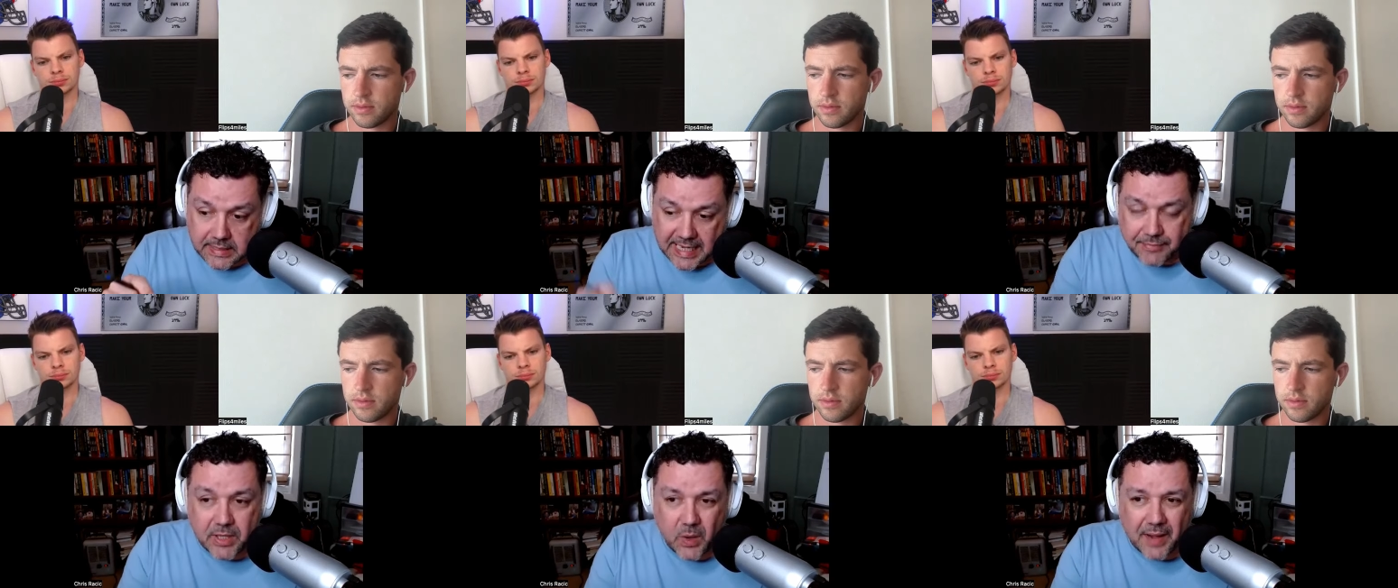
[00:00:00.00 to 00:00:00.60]

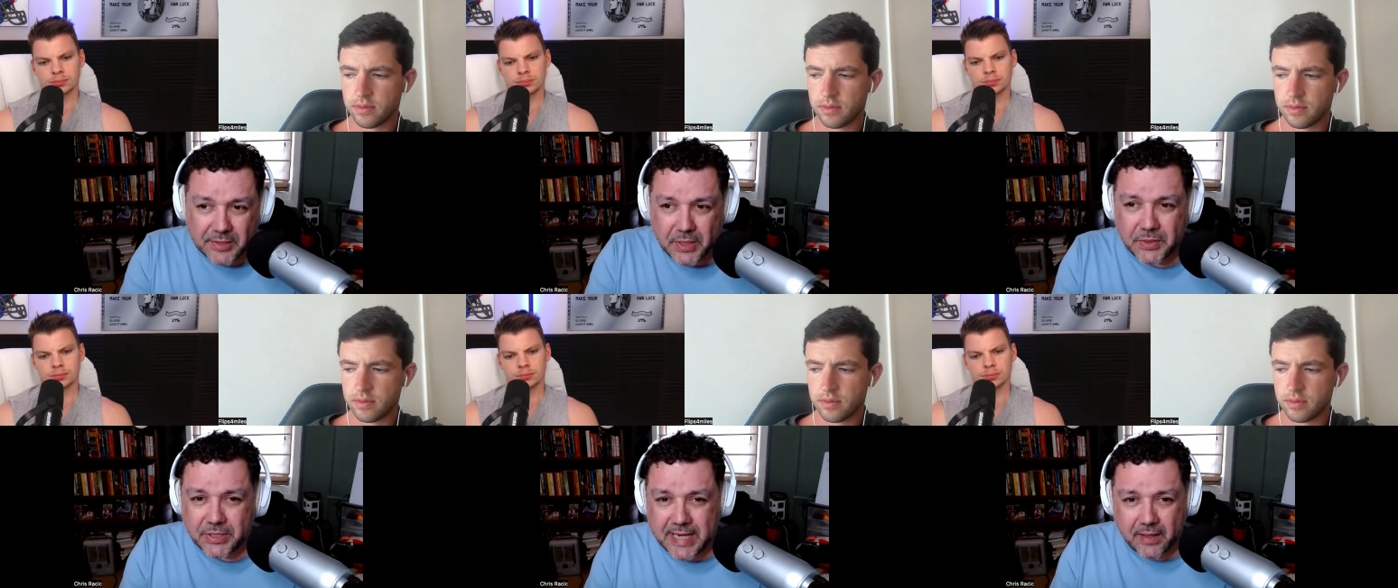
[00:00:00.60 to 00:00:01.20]
Speaker 1: even though i was a
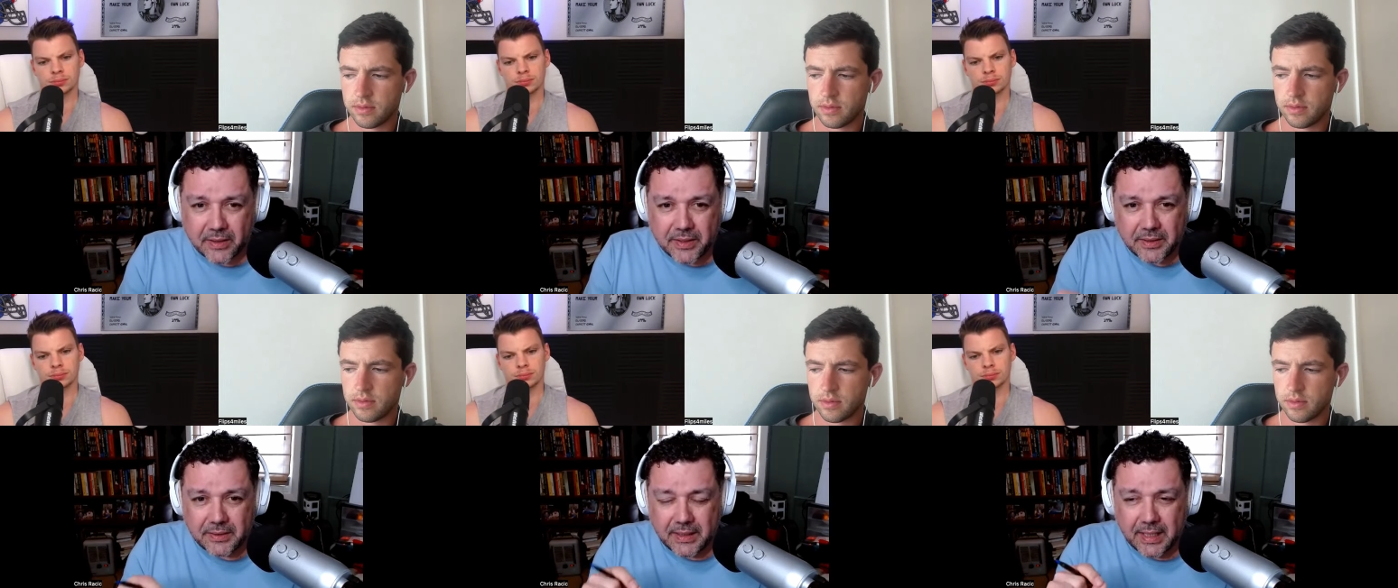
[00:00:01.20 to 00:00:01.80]
new
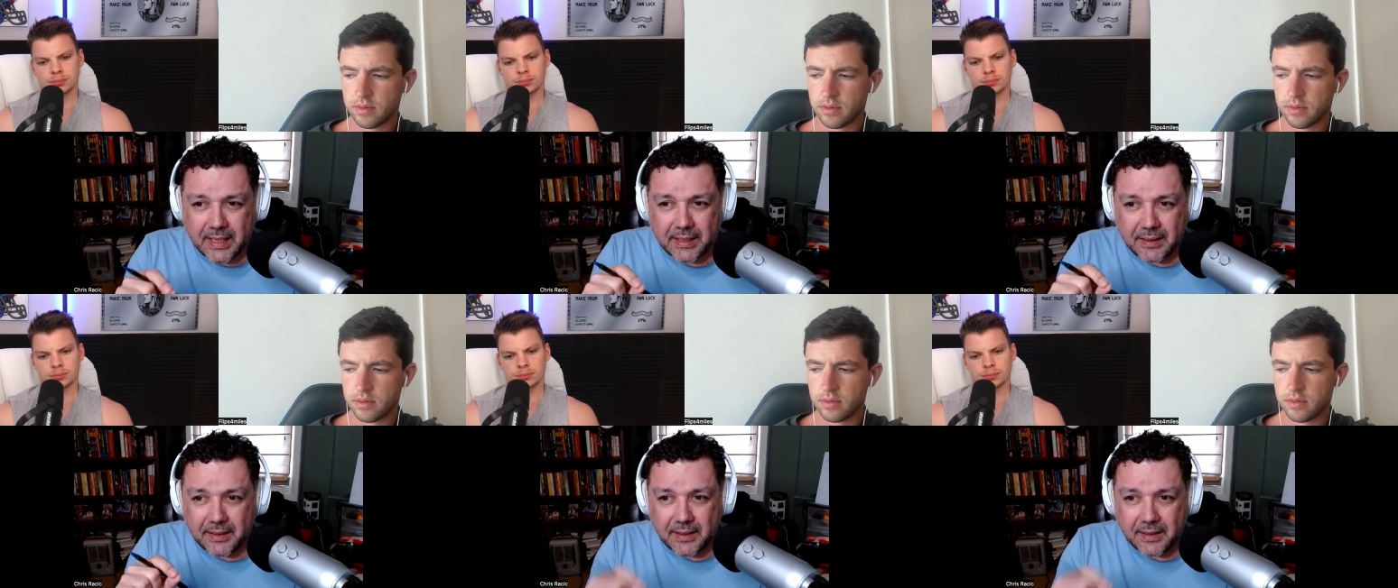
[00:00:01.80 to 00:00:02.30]
seller uh,